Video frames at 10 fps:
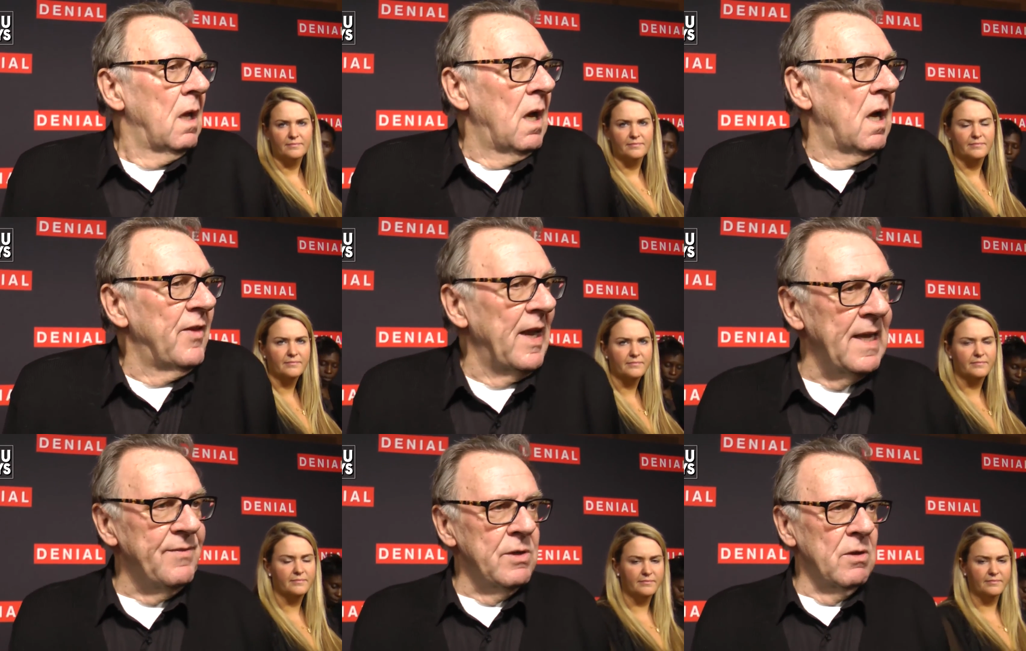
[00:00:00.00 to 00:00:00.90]
Speaker 1: they
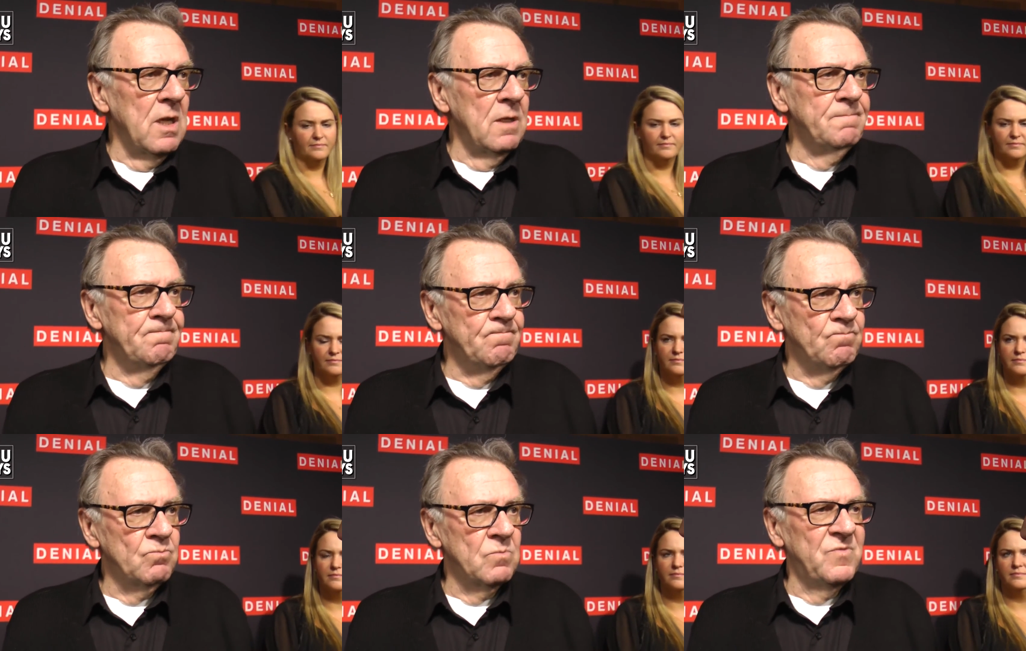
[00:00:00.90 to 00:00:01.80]
leave you alone.
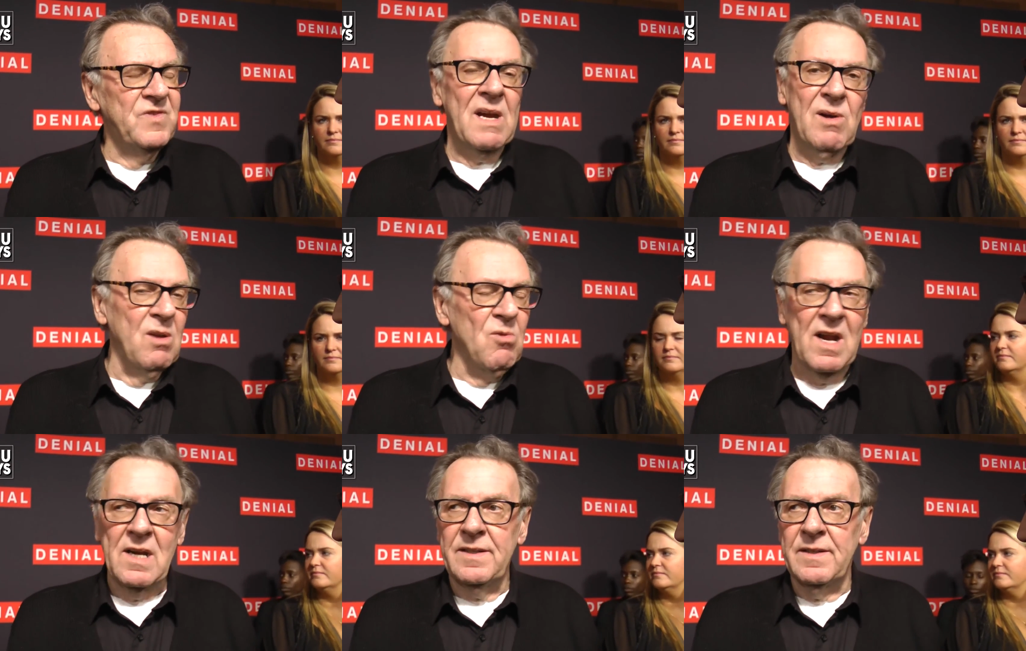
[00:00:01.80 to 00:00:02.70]
Very
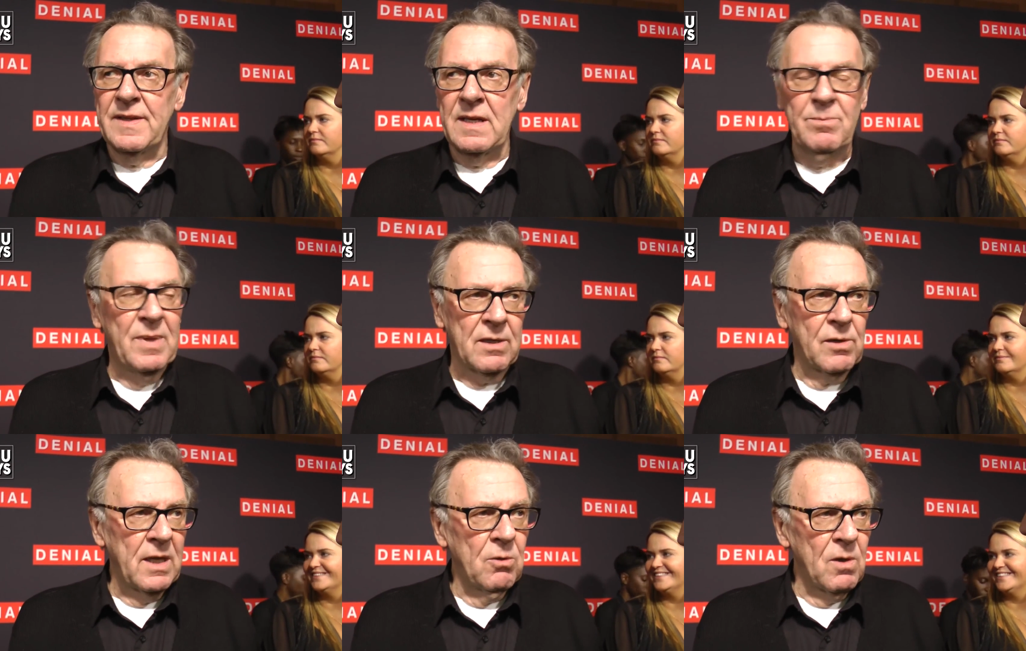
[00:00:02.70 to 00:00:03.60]
rarely do they
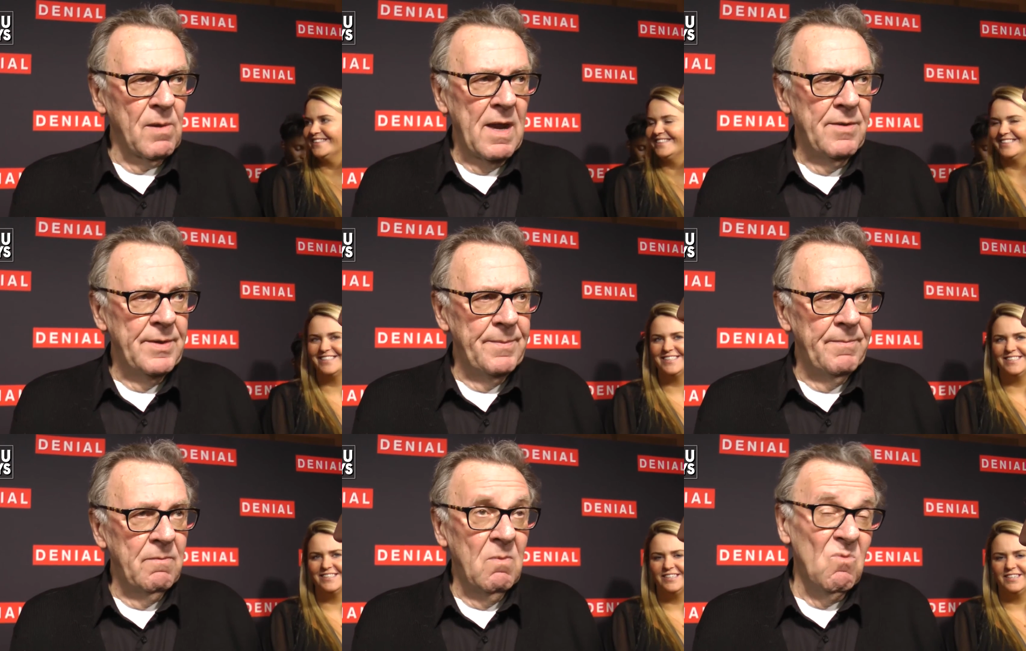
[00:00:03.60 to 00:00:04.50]
bugger you around.
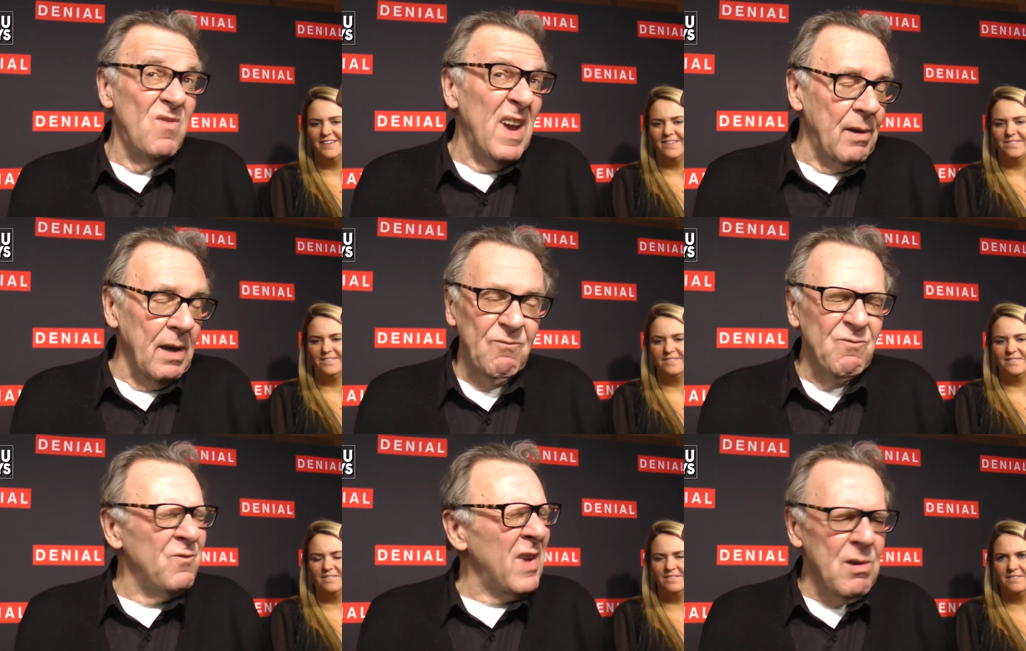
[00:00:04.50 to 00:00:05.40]
Very,
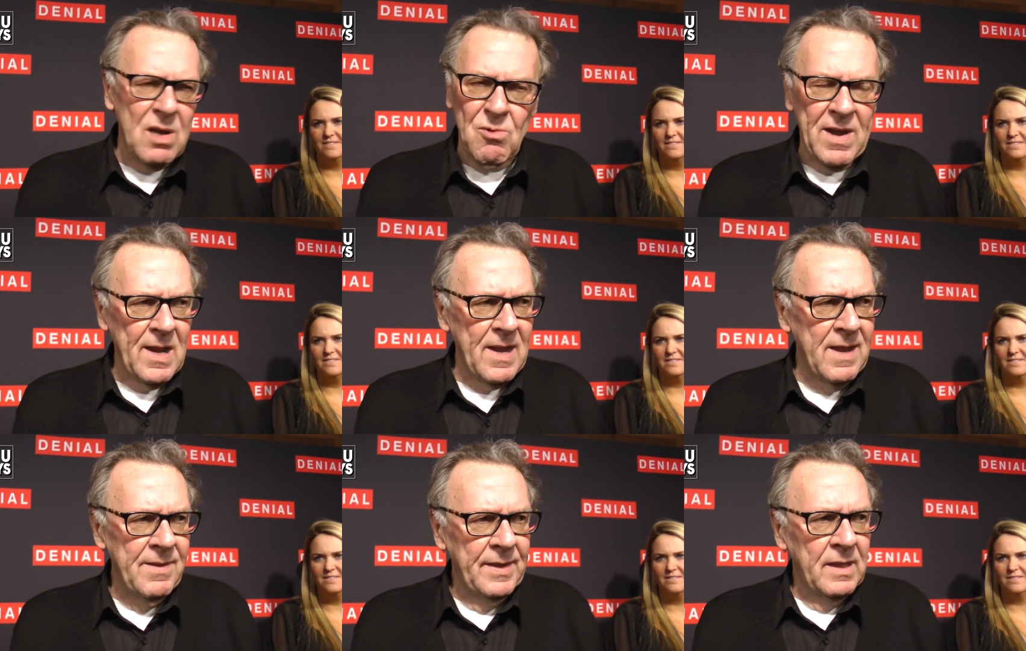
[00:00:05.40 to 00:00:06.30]
very rarely.
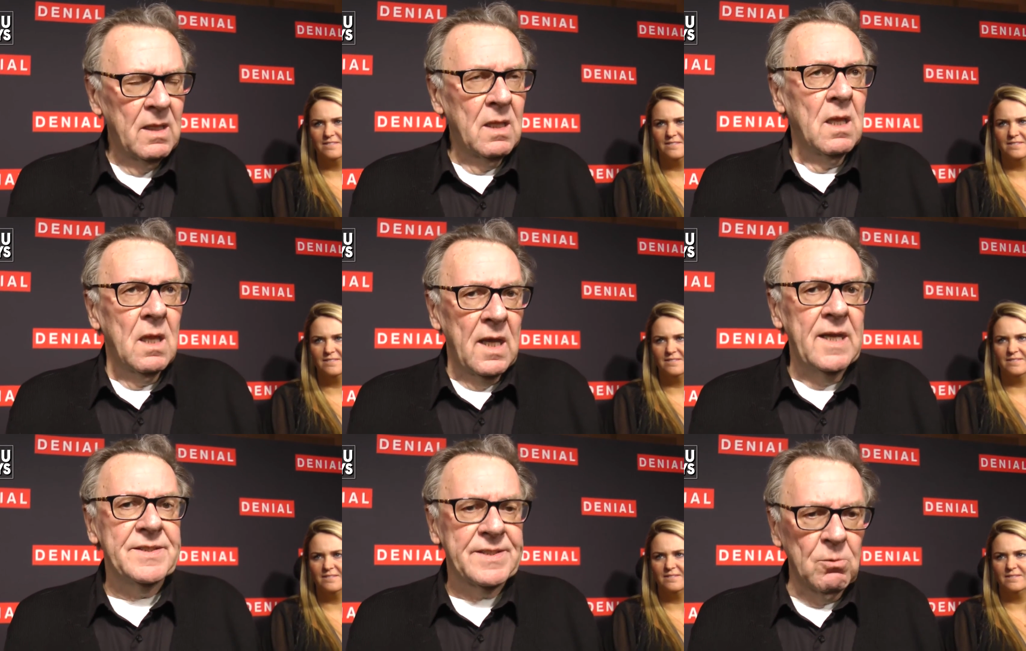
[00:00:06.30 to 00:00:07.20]

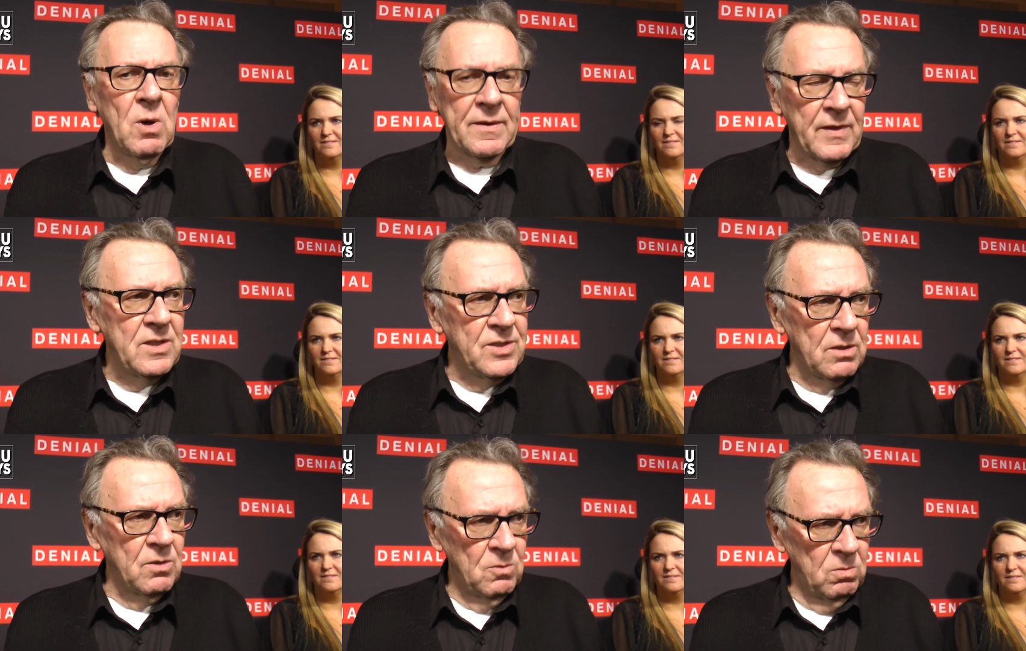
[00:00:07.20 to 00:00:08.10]
It's the work they
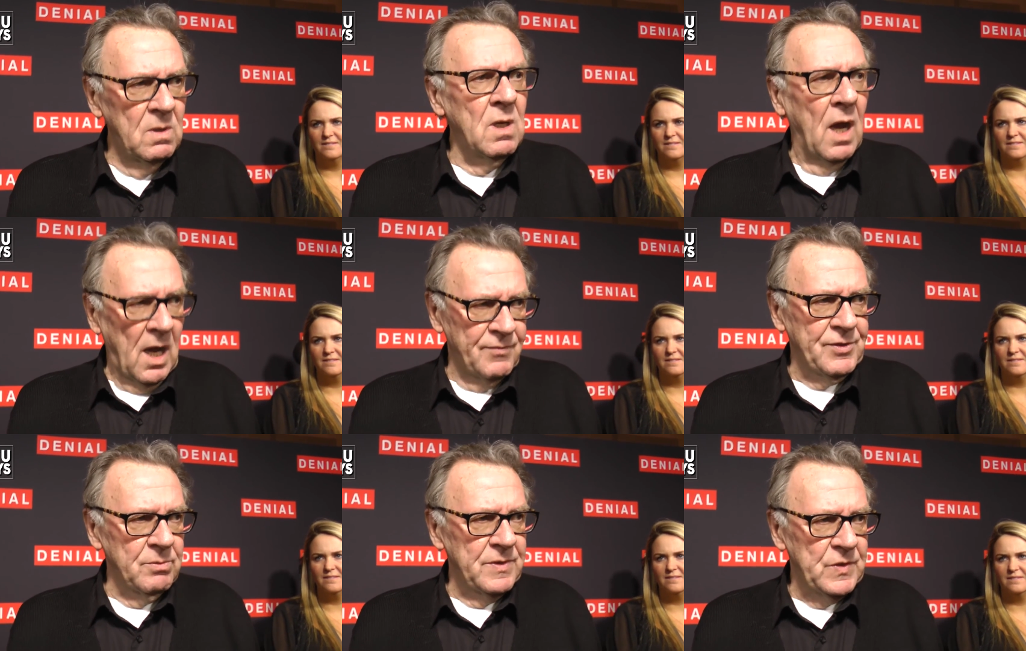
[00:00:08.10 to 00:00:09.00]
do
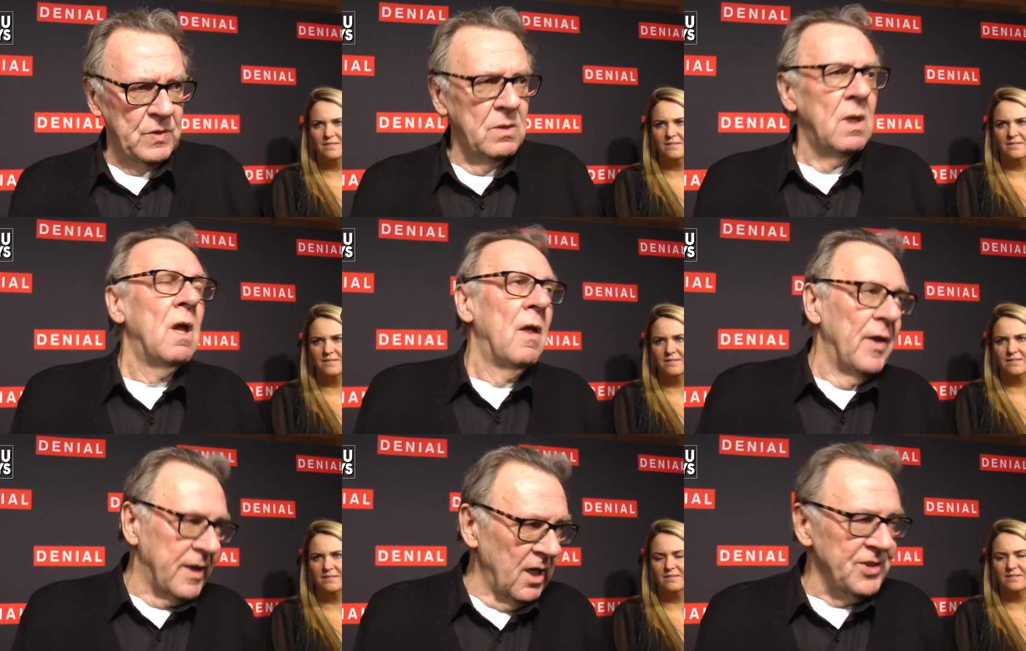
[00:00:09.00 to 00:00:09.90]
afterwards.
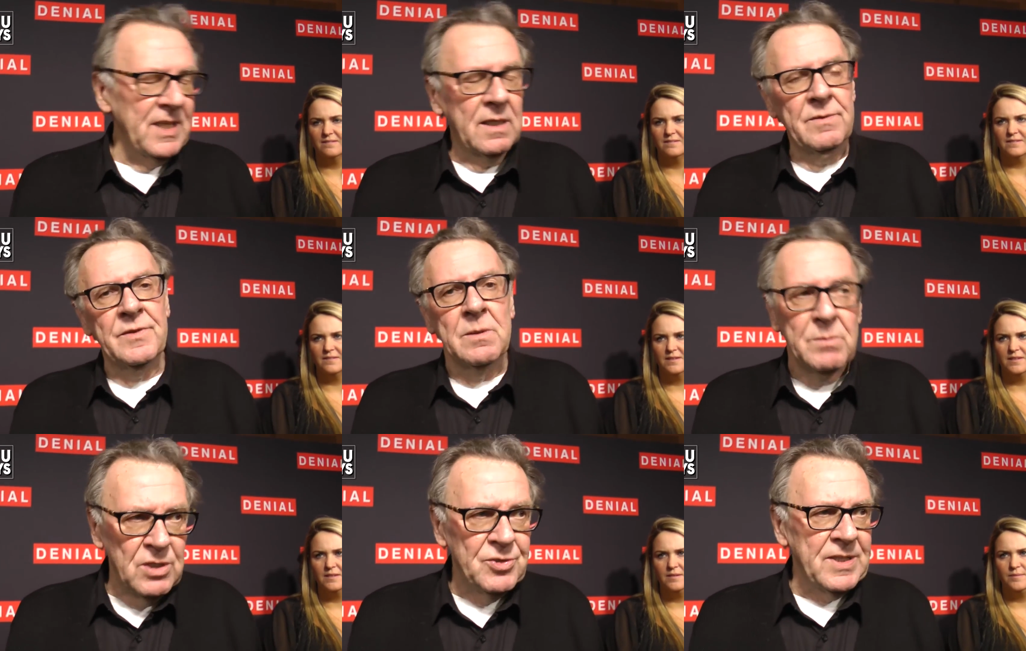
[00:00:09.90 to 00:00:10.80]
The cutting, the
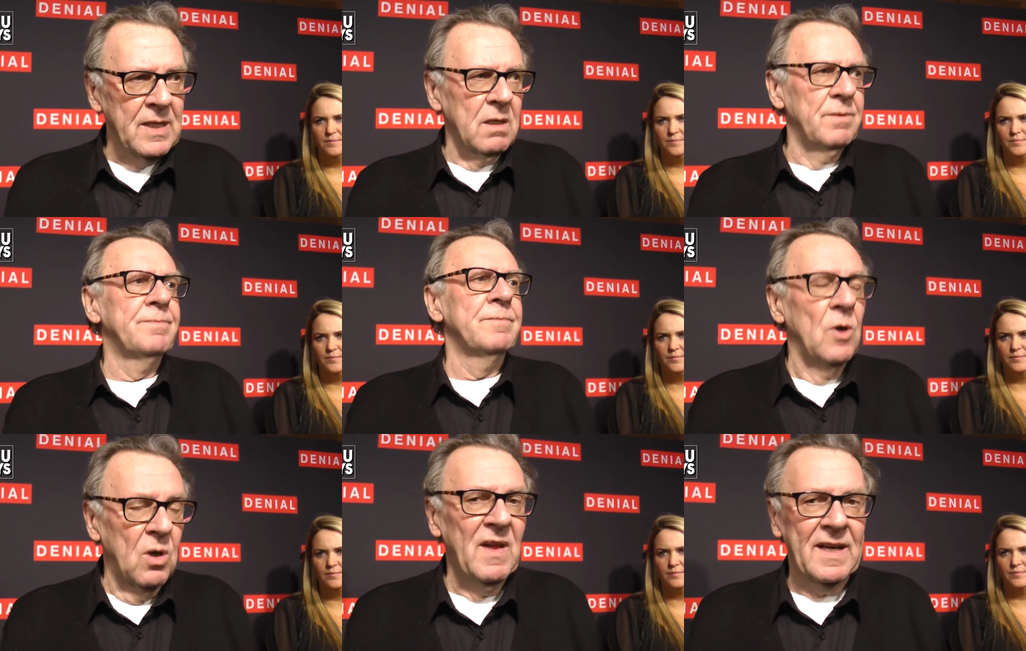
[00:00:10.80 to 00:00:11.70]
music,
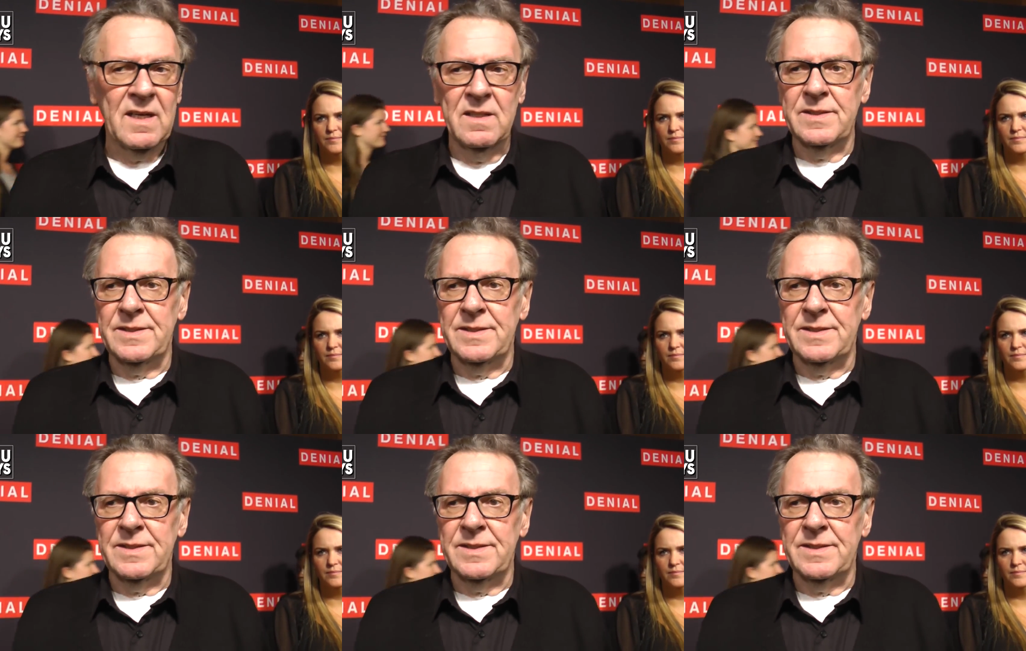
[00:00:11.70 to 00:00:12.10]
all that kind of